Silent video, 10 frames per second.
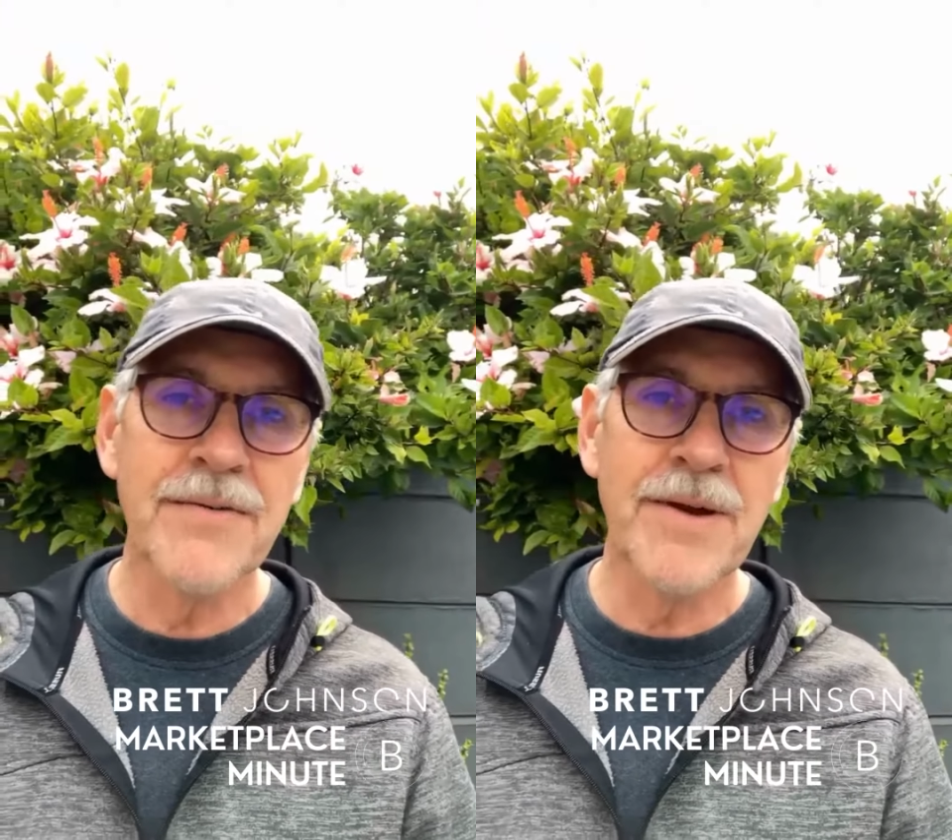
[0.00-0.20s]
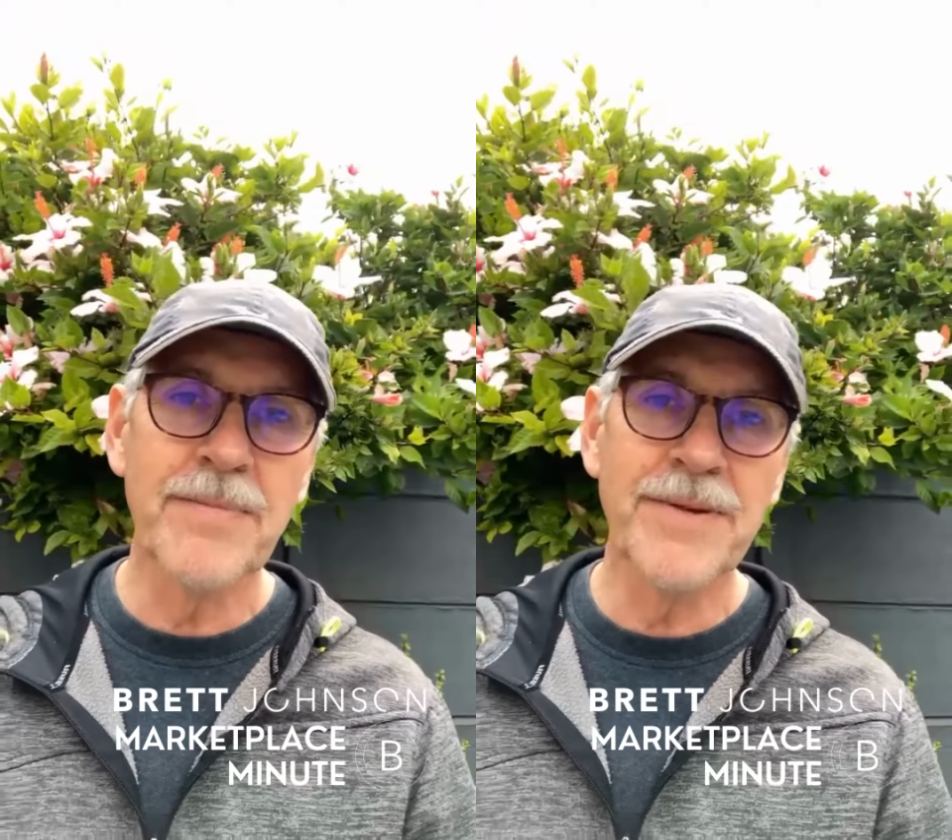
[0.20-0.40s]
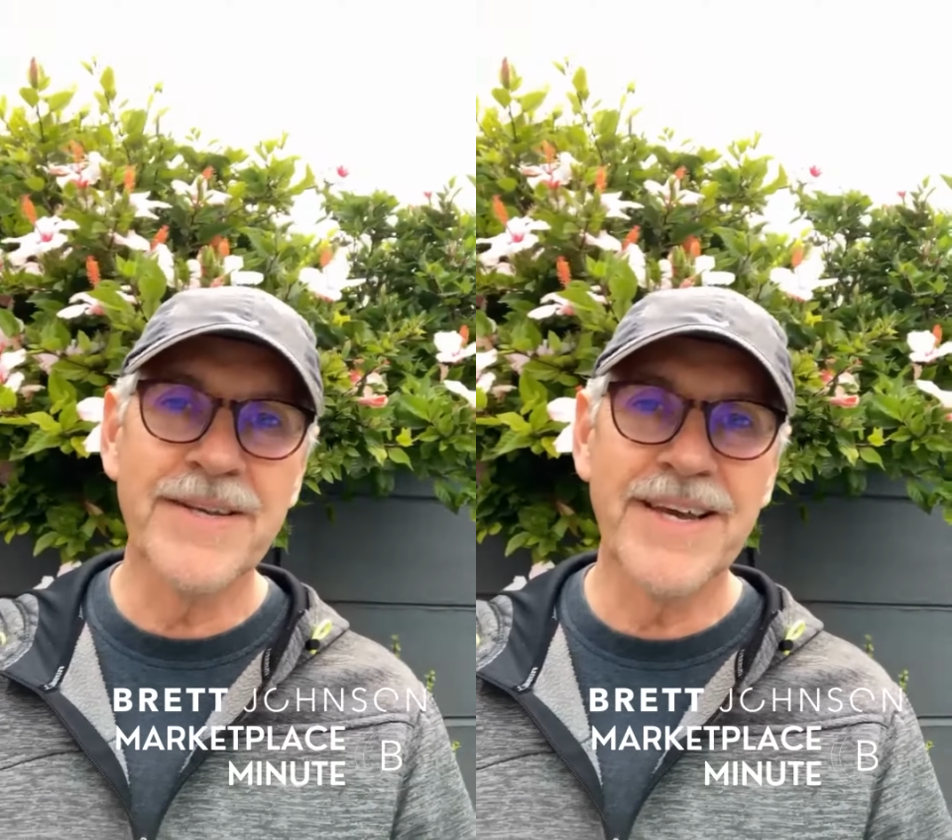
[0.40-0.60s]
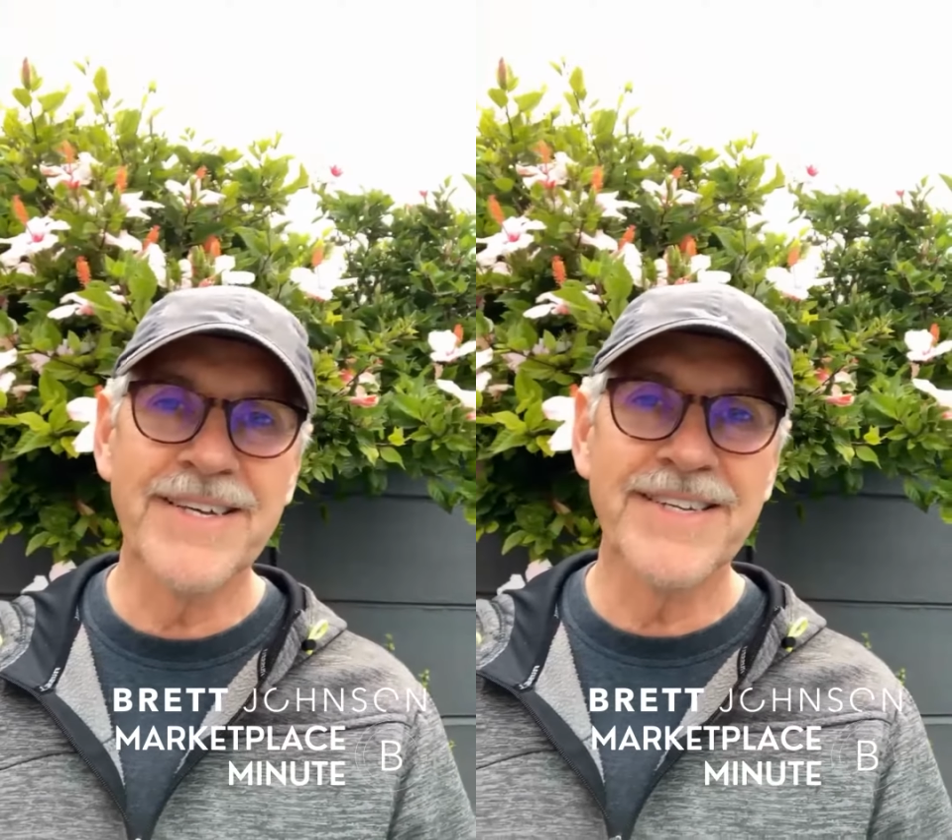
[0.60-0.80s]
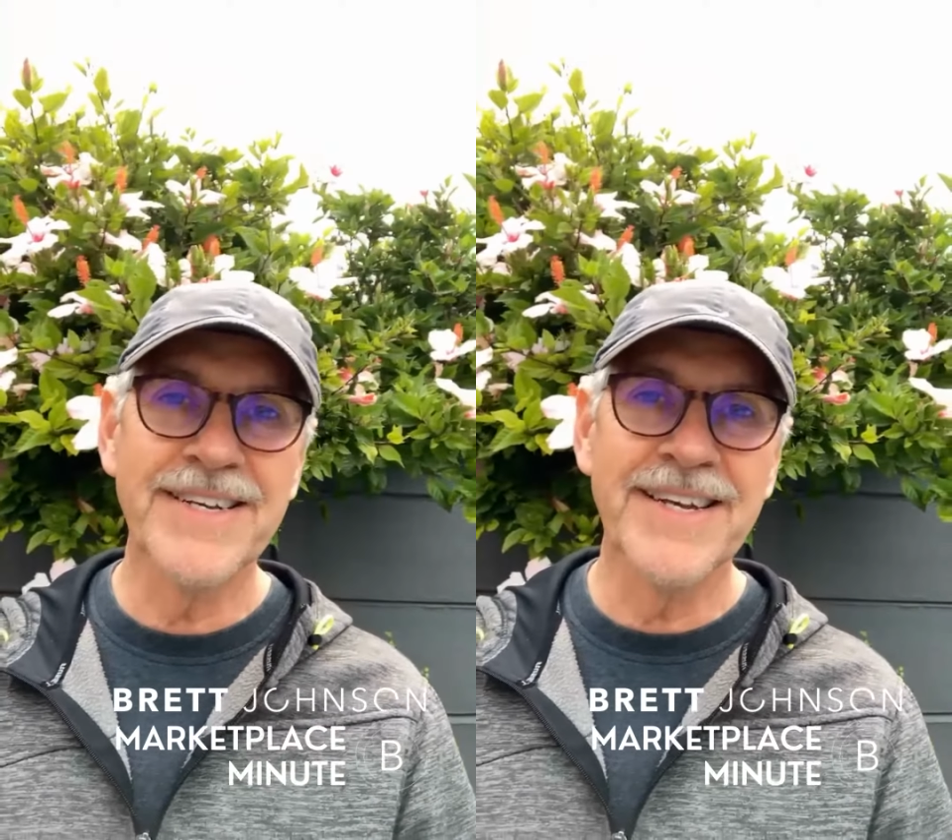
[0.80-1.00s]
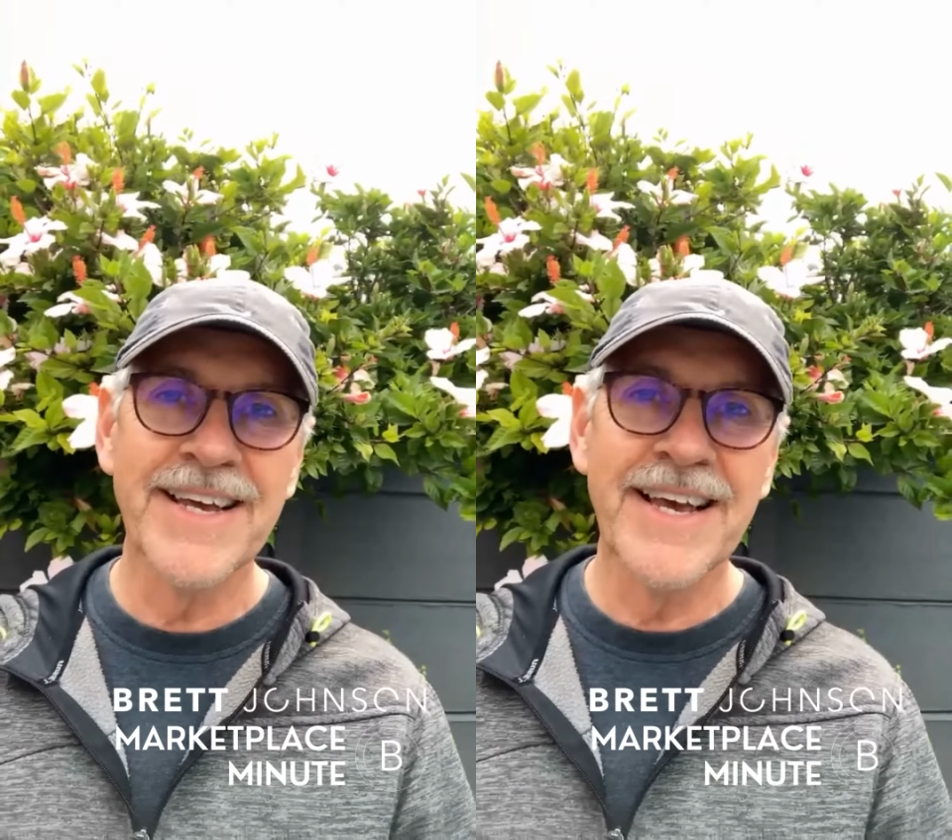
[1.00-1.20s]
reputation